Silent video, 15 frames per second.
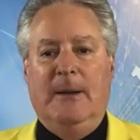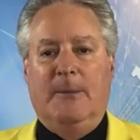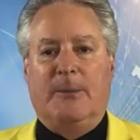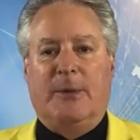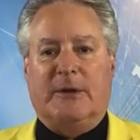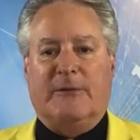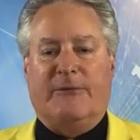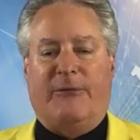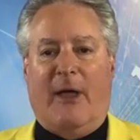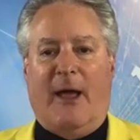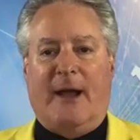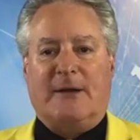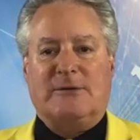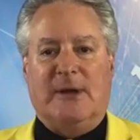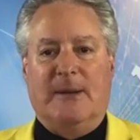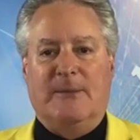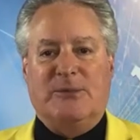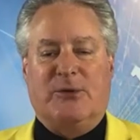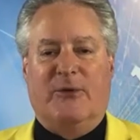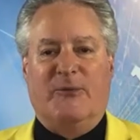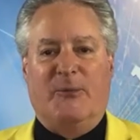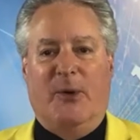But the flock seems
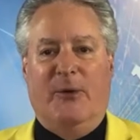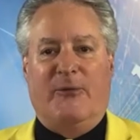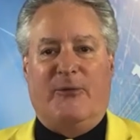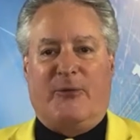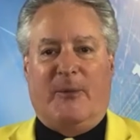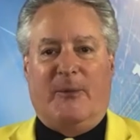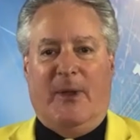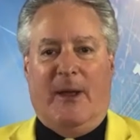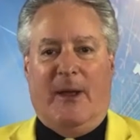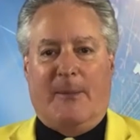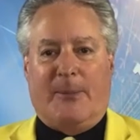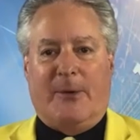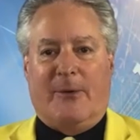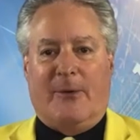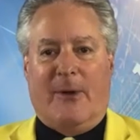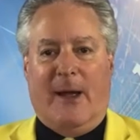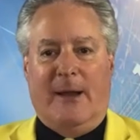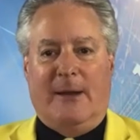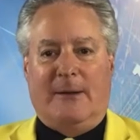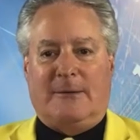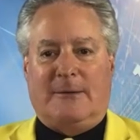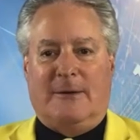to have moved from the upper
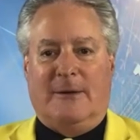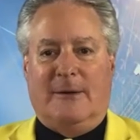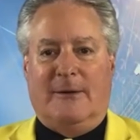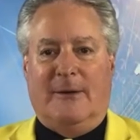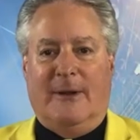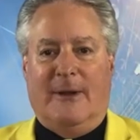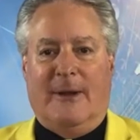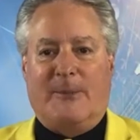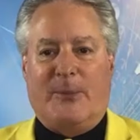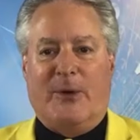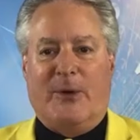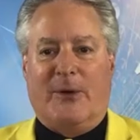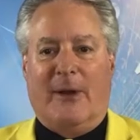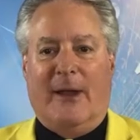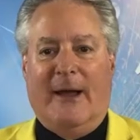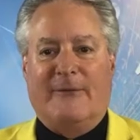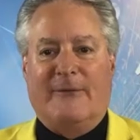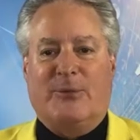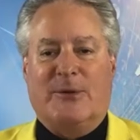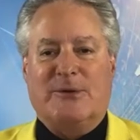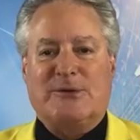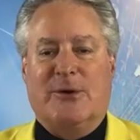right to the upper
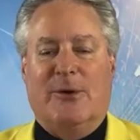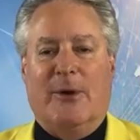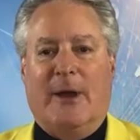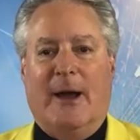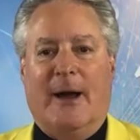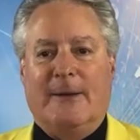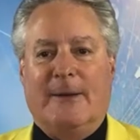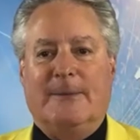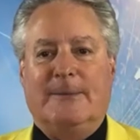left. What's going on?